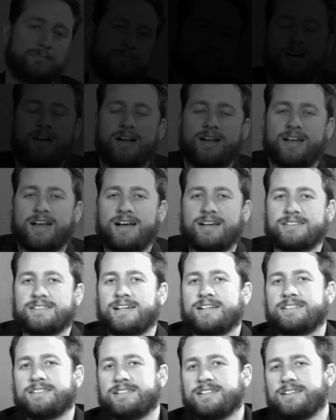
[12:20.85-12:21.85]
All right, guys,
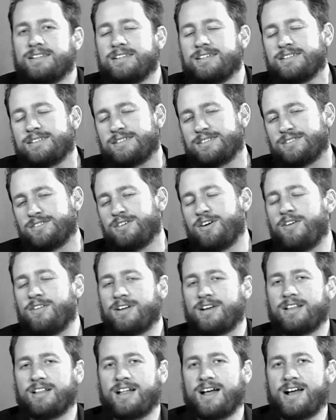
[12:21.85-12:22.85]
that's it. This is
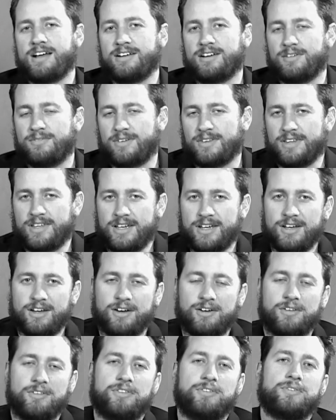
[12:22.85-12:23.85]
Nolan Klein of Elite
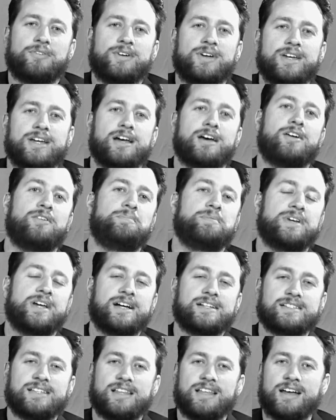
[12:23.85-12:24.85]
Co. 3. I hope you
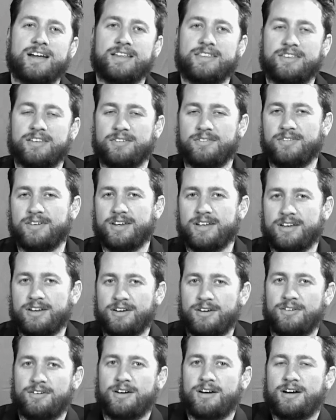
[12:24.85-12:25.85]
guys liked the
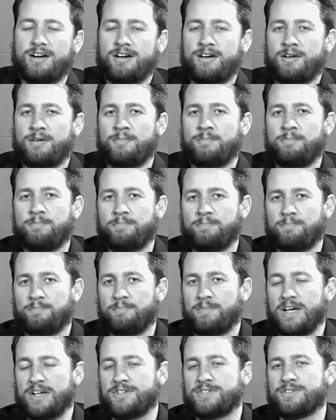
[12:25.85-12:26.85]
video.
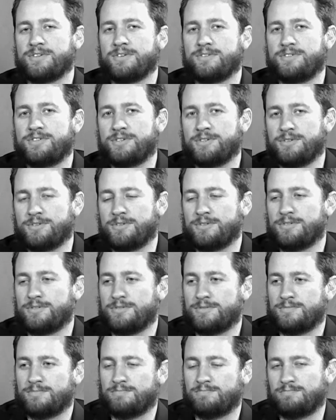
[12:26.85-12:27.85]
Make sure
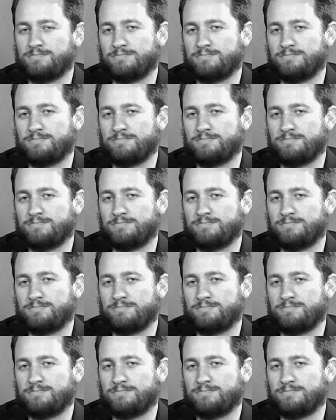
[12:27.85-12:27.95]
to